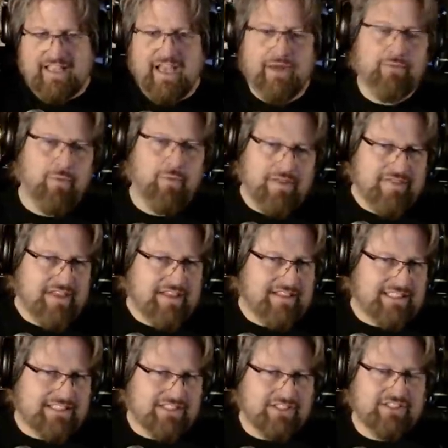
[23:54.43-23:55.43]
And one thing
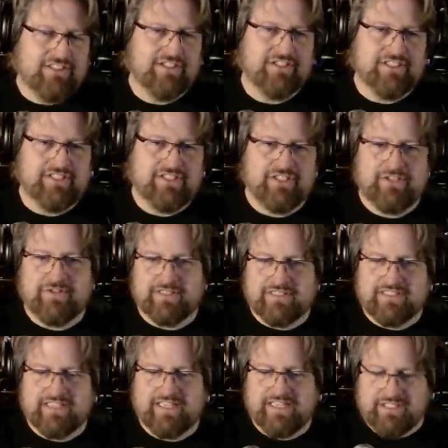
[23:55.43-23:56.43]
that's good too
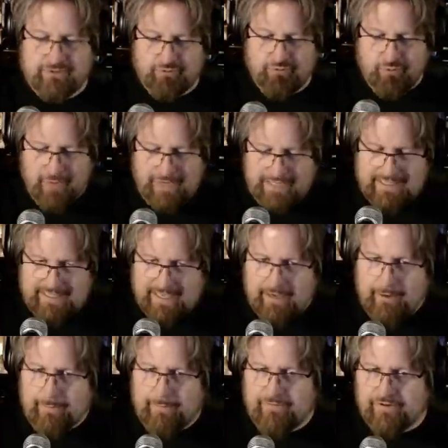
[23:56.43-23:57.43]
is it's really
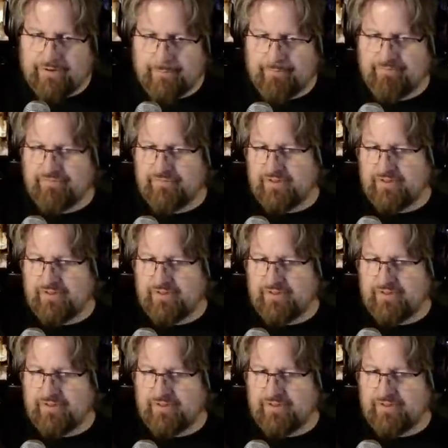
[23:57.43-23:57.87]
helpful